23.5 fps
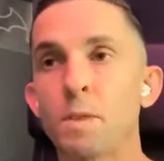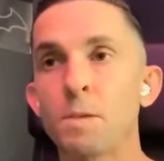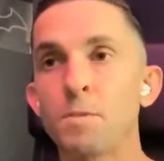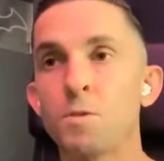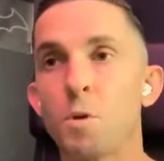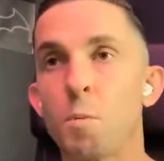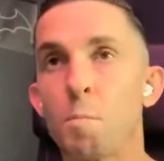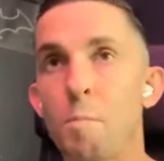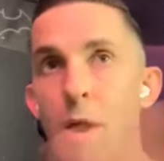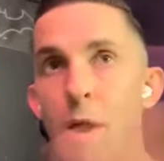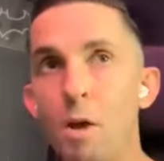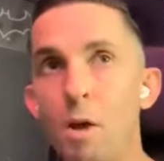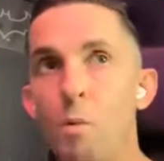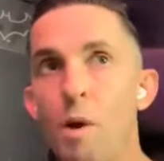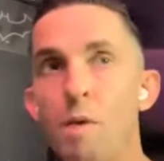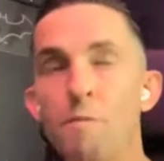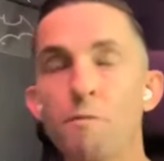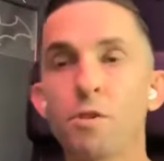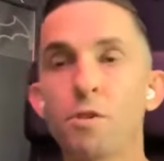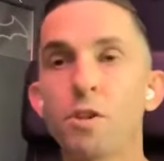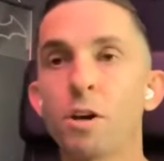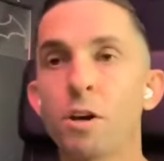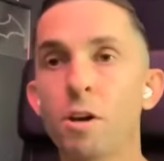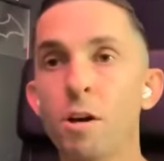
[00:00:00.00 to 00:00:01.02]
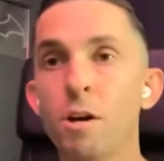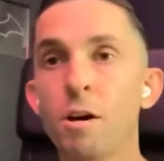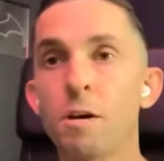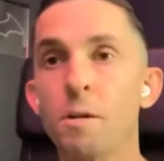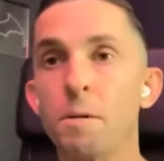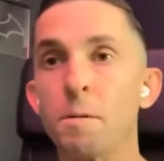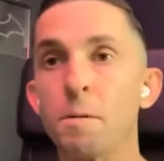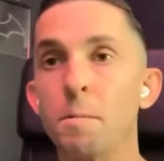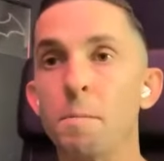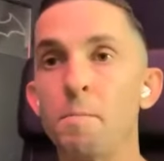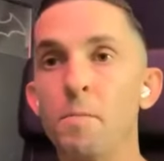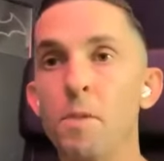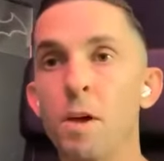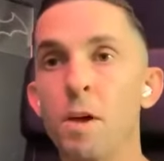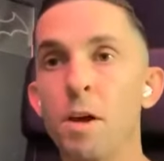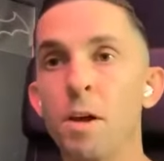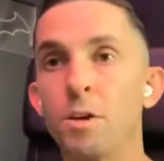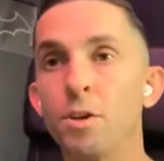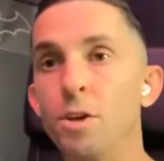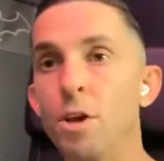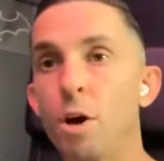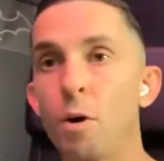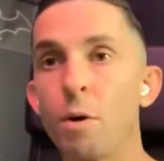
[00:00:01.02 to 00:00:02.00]
So make way for the good,
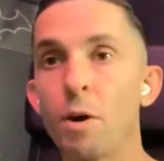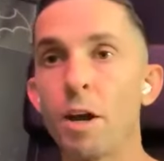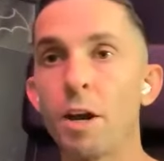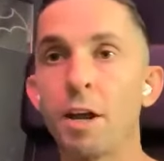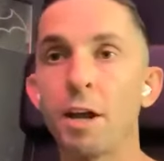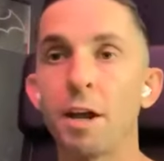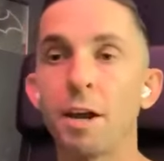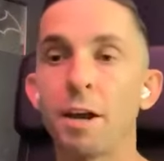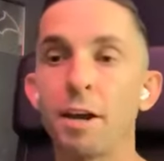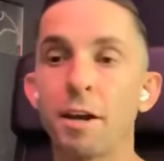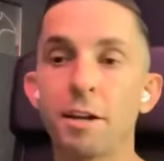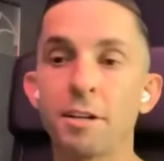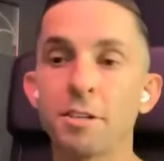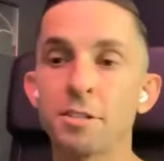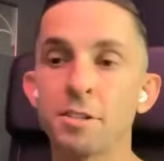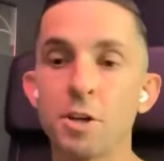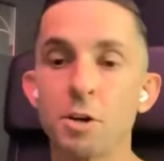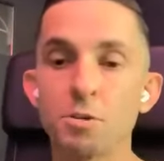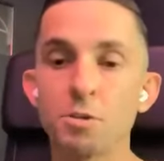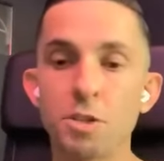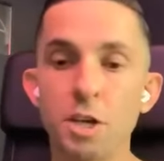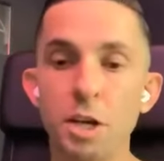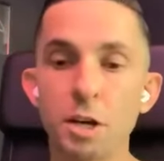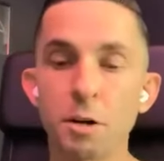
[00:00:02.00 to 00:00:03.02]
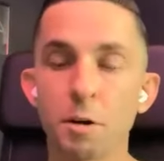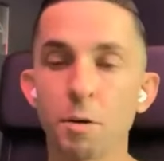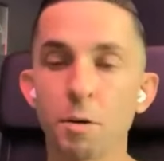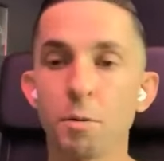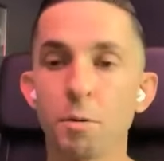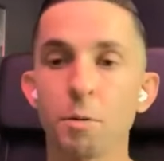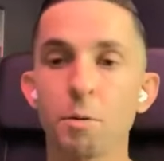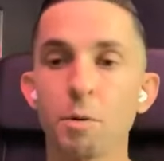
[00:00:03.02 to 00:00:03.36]
and it's no secret when